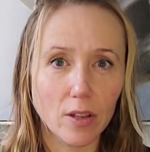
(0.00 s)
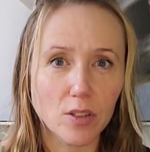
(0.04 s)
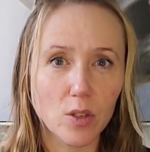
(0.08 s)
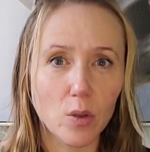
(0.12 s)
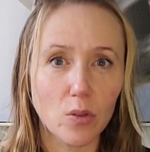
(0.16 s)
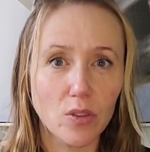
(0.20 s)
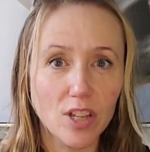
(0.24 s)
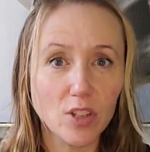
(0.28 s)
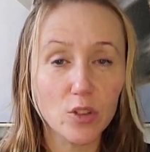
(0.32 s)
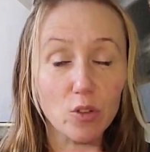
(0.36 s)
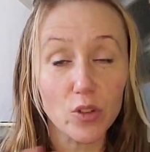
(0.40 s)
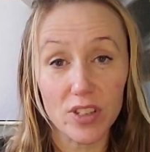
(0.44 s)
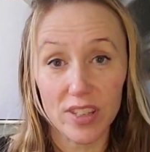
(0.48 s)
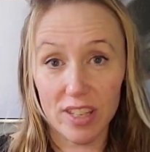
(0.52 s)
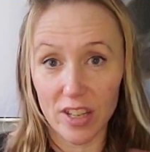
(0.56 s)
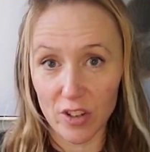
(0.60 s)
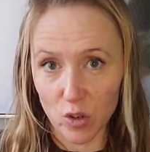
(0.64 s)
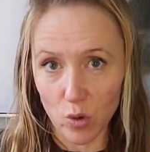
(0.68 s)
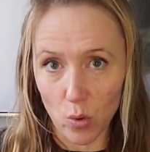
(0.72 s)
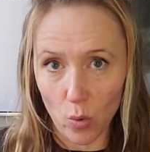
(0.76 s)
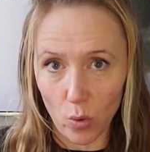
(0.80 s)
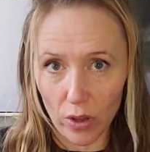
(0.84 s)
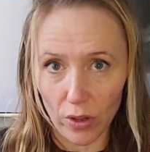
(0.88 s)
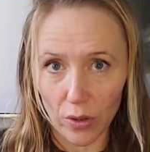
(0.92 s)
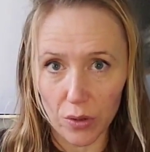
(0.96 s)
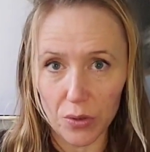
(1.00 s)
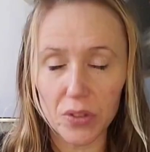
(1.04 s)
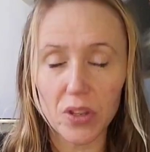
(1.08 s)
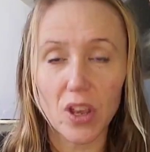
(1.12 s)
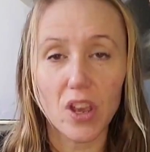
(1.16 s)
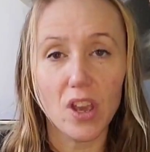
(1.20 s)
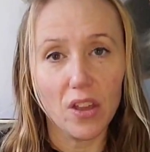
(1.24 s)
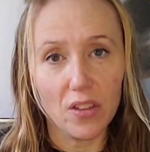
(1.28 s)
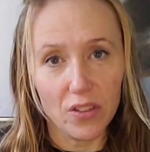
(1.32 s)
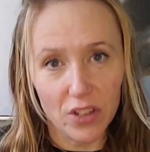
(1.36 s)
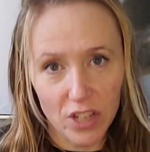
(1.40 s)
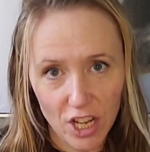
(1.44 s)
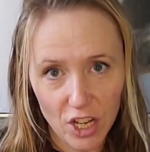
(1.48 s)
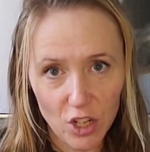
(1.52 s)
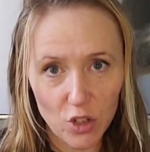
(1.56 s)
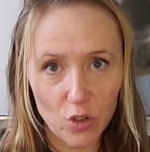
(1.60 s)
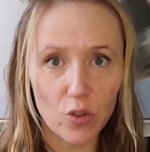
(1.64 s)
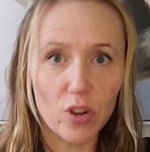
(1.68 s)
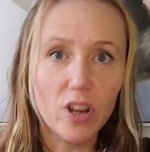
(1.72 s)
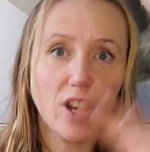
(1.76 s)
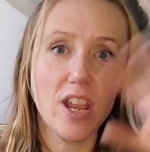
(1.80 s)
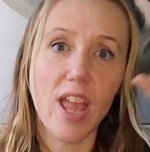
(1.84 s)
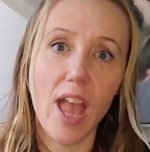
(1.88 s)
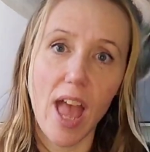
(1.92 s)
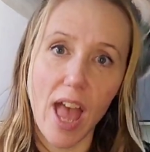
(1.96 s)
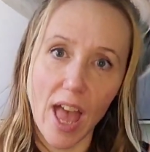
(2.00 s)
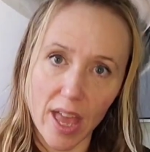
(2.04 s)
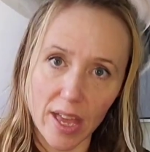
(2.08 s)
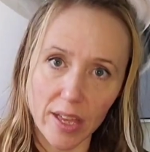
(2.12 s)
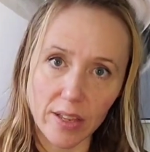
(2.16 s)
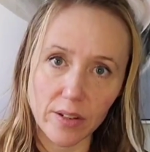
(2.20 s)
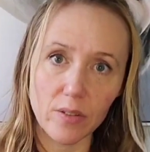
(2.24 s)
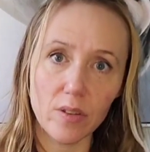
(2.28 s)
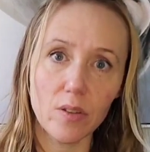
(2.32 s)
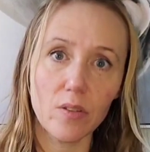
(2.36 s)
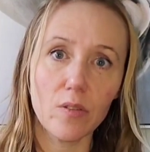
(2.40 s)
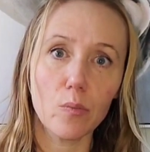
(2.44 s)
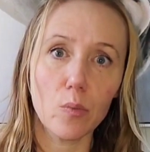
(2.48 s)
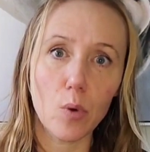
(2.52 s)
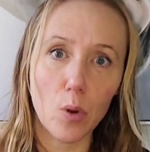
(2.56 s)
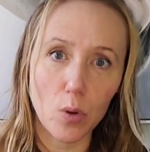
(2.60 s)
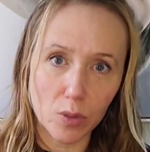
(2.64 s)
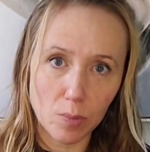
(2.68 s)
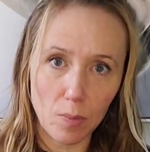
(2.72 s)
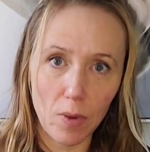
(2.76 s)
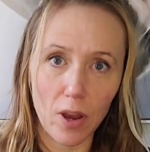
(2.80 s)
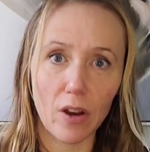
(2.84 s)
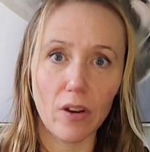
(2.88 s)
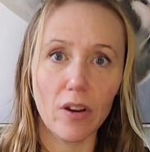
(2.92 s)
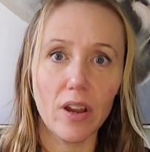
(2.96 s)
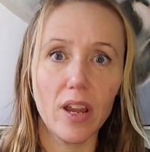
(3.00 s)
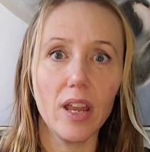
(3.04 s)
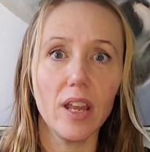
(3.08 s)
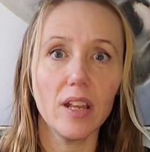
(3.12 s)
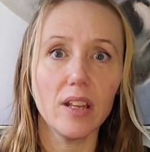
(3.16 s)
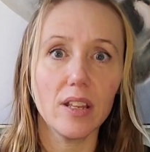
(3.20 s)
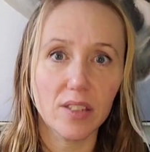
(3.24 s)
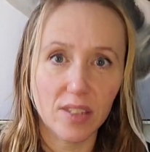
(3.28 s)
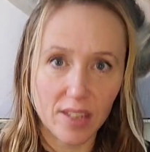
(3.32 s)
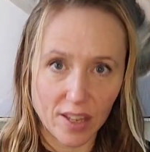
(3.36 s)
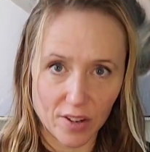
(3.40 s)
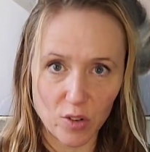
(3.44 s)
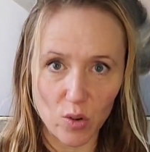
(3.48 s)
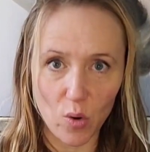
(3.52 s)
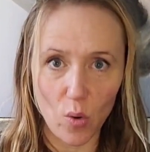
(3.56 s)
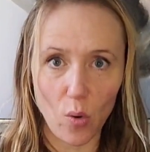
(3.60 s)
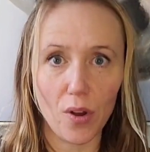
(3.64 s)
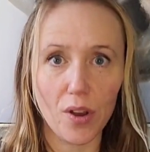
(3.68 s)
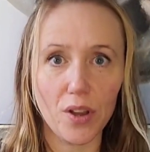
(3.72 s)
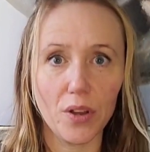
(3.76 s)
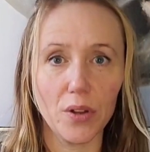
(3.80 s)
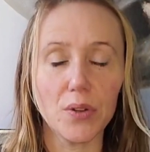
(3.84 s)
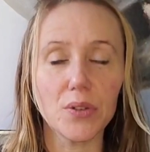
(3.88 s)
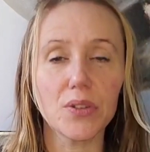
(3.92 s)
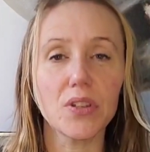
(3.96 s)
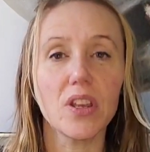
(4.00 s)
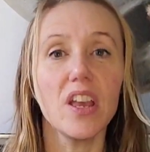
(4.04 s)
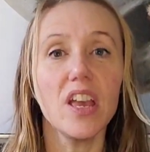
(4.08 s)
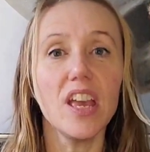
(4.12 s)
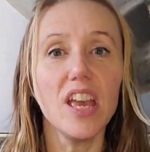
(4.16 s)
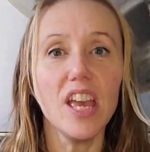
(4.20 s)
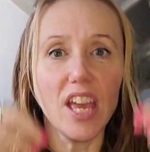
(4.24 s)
So these are essential oils, tea tree and rosemary essential oils,